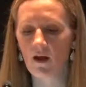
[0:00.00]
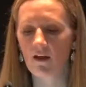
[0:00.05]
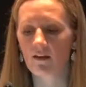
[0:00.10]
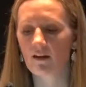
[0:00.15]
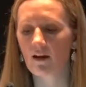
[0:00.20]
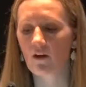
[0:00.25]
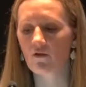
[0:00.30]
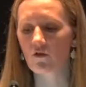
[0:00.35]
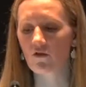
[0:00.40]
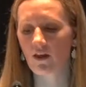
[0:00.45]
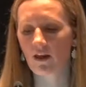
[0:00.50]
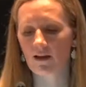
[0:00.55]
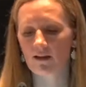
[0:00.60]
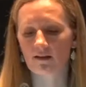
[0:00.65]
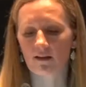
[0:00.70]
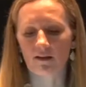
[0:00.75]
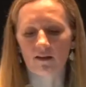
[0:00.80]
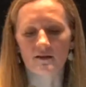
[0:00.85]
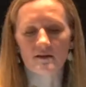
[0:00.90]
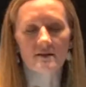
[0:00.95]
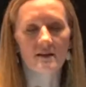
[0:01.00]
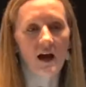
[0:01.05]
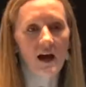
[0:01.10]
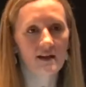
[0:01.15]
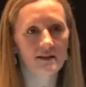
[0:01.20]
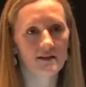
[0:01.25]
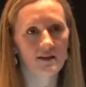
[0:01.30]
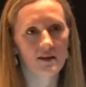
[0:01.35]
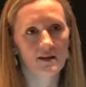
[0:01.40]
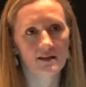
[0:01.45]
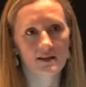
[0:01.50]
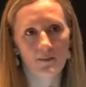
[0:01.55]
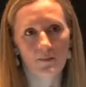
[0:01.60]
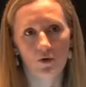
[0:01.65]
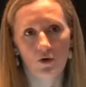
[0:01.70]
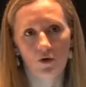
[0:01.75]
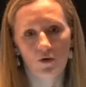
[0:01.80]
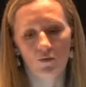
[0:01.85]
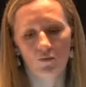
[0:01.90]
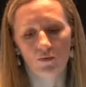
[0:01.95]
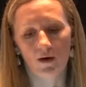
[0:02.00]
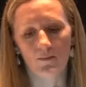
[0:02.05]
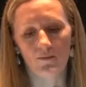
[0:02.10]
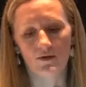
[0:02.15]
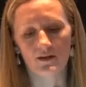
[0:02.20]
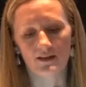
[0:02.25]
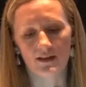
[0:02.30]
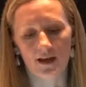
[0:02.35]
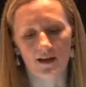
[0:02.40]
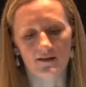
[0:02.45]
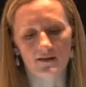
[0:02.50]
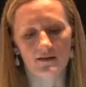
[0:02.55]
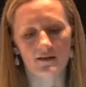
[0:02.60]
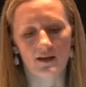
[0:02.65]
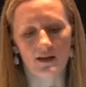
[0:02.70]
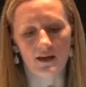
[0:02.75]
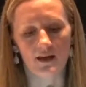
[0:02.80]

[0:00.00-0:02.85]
The other thing is that the size of the symbol represents